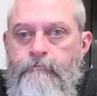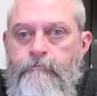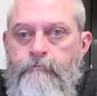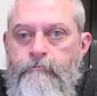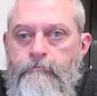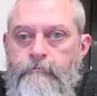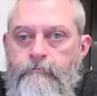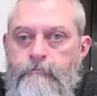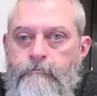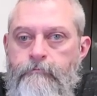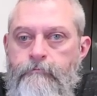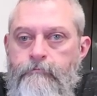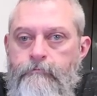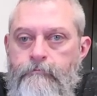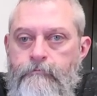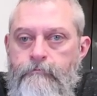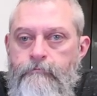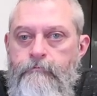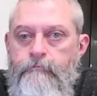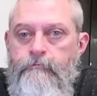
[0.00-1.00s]

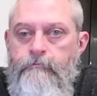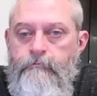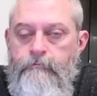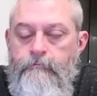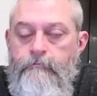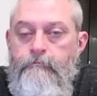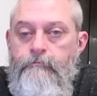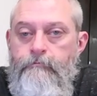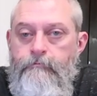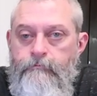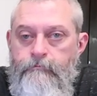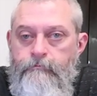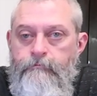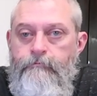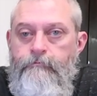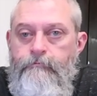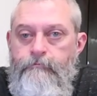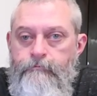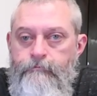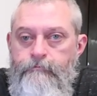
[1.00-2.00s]

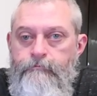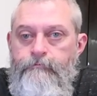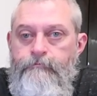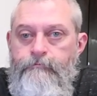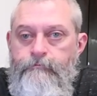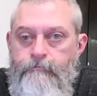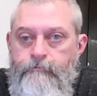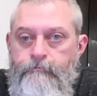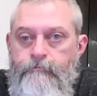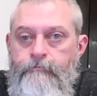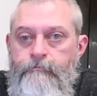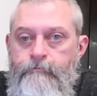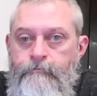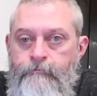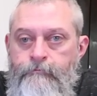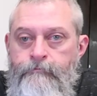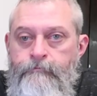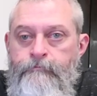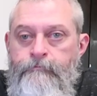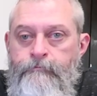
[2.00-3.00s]

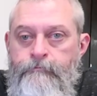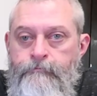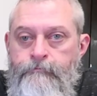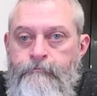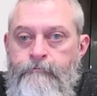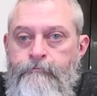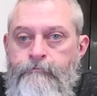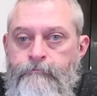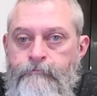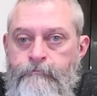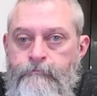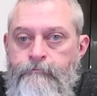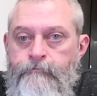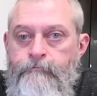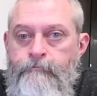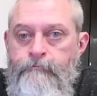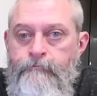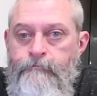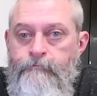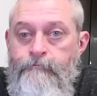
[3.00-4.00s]

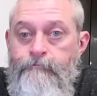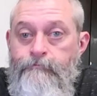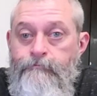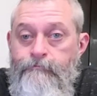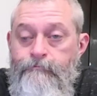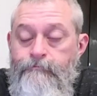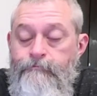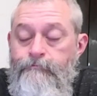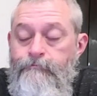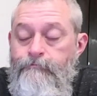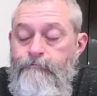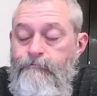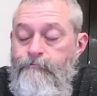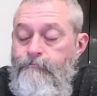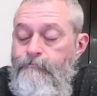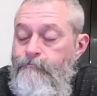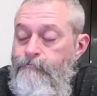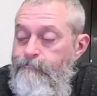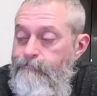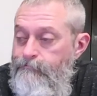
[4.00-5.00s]

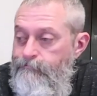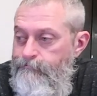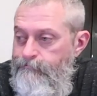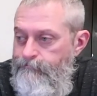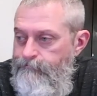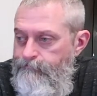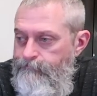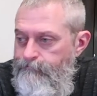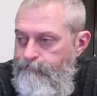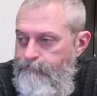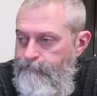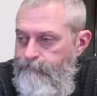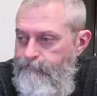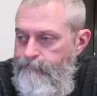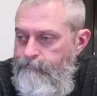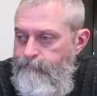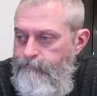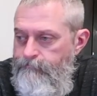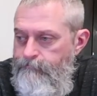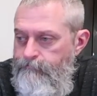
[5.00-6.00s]

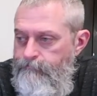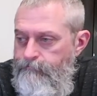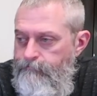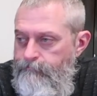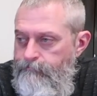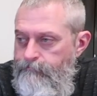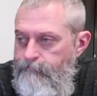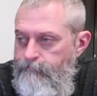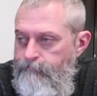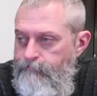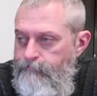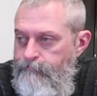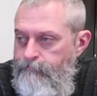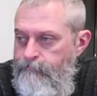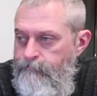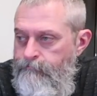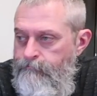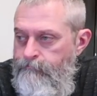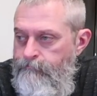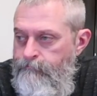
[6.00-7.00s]

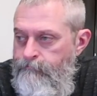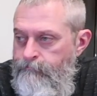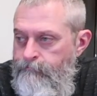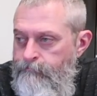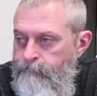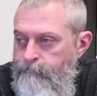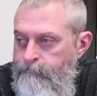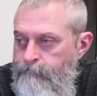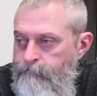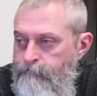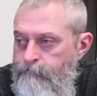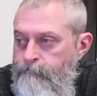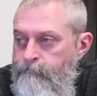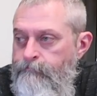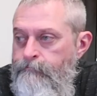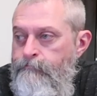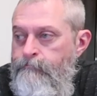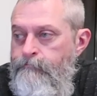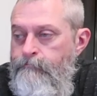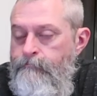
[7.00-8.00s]
The person shown says nothing.